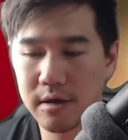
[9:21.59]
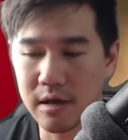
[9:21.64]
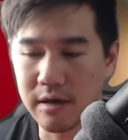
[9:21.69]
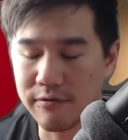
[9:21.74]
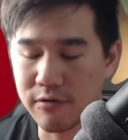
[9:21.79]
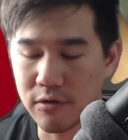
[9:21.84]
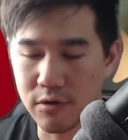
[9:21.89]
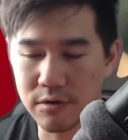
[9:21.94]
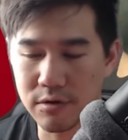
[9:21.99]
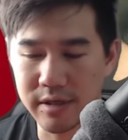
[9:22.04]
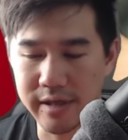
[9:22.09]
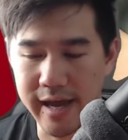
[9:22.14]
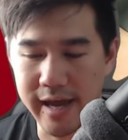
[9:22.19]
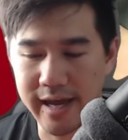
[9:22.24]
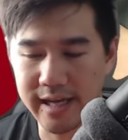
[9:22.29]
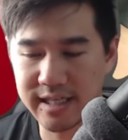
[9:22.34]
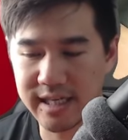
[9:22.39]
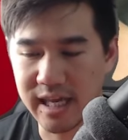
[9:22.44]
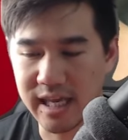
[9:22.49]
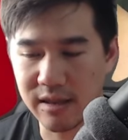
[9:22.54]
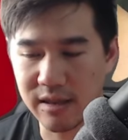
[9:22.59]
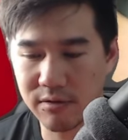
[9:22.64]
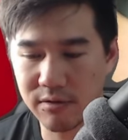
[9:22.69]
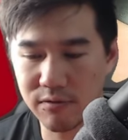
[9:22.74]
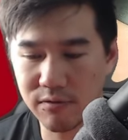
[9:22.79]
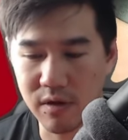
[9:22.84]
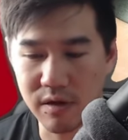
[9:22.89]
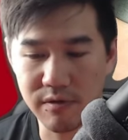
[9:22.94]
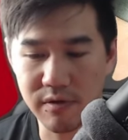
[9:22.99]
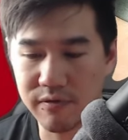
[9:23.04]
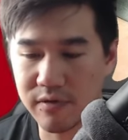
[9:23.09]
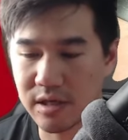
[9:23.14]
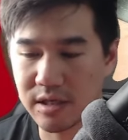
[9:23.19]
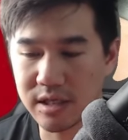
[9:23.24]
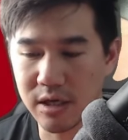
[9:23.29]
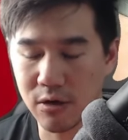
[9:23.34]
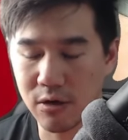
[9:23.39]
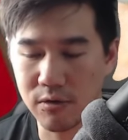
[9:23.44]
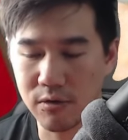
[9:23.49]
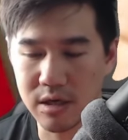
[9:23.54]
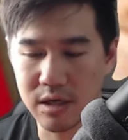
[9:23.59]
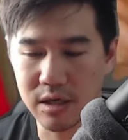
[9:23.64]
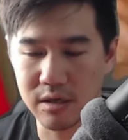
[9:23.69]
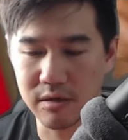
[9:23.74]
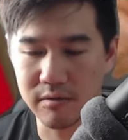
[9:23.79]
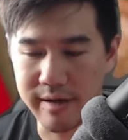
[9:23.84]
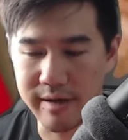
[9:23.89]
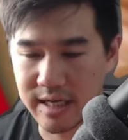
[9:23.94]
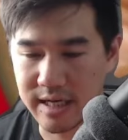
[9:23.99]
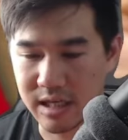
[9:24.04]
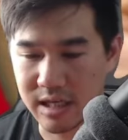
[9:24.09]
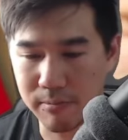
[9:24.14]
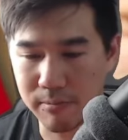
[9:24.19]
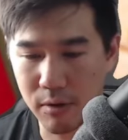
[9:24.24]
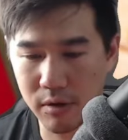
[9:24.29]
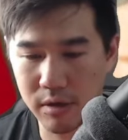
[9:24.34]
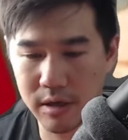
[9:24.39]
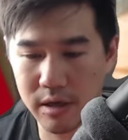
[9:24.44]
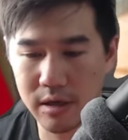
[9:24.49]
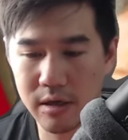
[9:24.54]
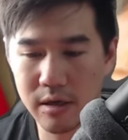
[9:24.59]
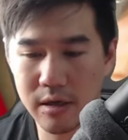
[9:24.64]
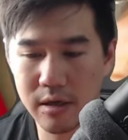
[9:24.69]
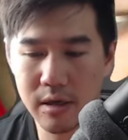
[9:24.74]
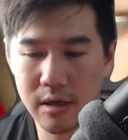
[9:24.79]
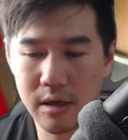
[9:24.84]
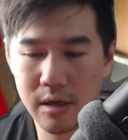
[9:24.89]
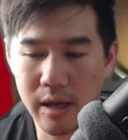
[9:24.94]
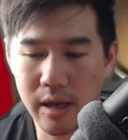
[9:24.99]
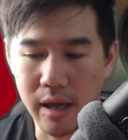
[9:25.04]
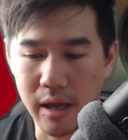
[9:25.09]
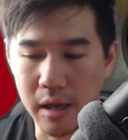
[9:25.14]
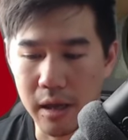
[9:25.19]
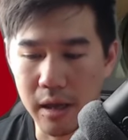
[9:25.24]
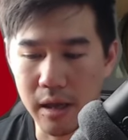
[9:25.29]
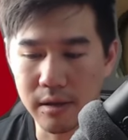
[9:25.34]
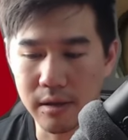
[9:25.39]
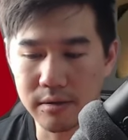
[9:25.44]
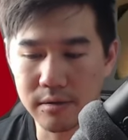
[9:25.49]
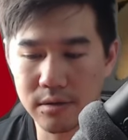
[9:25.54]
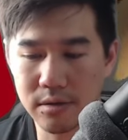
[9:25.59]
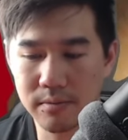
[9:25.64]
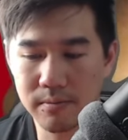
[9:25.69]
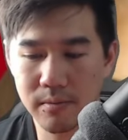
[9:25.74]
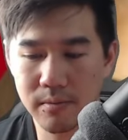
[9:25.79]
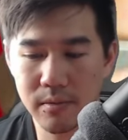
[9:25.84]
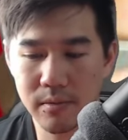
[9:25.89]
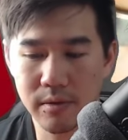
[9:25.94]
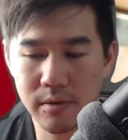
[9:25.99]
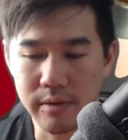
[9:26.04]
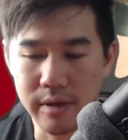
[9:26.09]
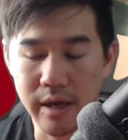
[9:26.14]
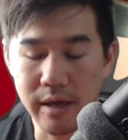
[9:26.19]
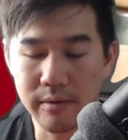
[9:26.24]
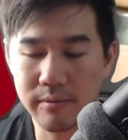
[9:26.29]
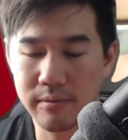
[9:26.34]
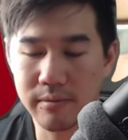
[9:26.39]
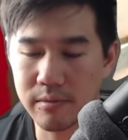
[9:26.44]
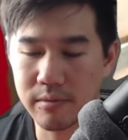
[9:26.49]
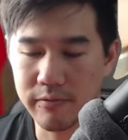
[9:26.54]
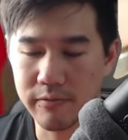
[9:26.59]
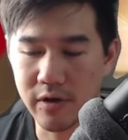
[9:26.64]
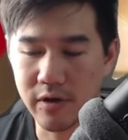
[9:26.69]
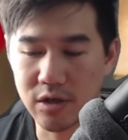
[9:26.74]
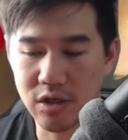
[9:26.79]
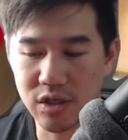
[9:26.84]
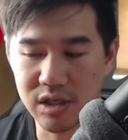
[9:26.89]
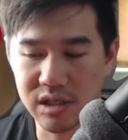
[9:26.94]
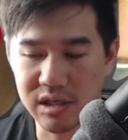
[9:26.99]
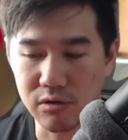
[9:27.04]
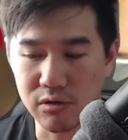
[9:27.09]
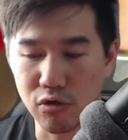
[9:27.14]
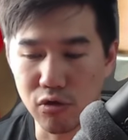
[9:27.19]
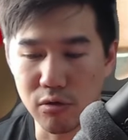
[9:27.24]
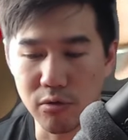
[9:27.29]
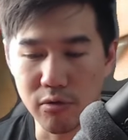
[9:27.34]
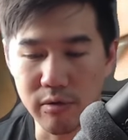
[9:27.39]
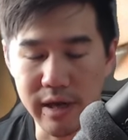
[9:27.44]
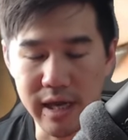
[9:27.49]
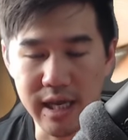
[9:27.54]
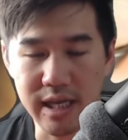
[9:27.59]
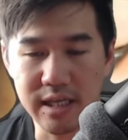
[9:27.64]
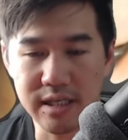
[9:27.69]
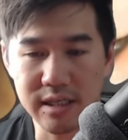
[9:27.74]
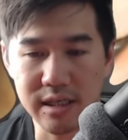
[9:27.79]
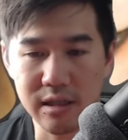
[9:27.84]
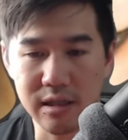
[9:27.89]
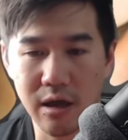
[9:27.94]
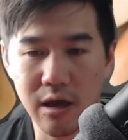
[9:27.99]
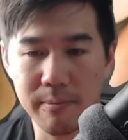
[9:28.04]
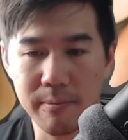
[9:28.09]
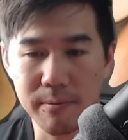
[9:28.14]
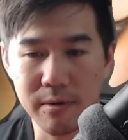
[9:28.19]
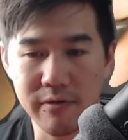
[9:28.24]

If you use the 18350 cell, you can easily pocket it, and yeah, functions as a normal EDC light.